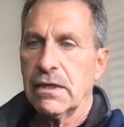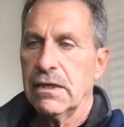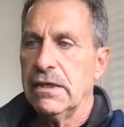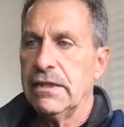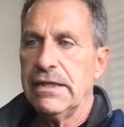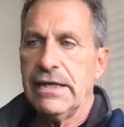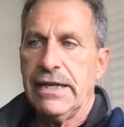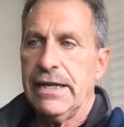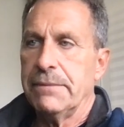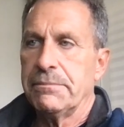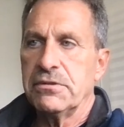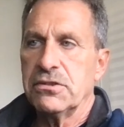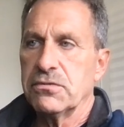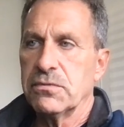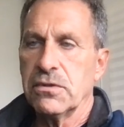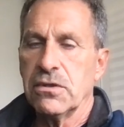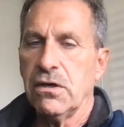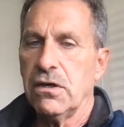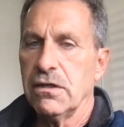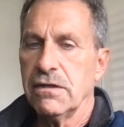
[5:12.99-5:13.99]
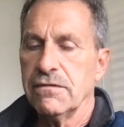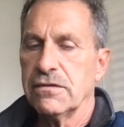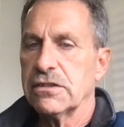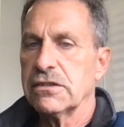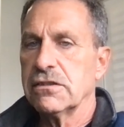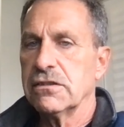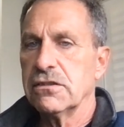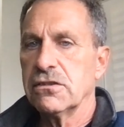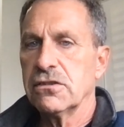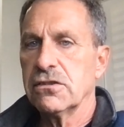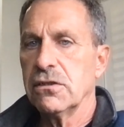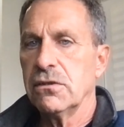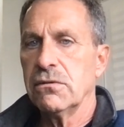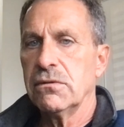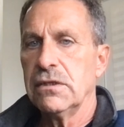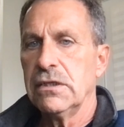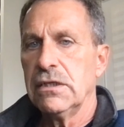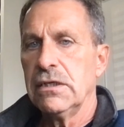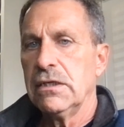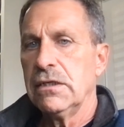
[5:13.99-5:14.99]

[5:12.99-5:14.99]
And that happens with all of us. And so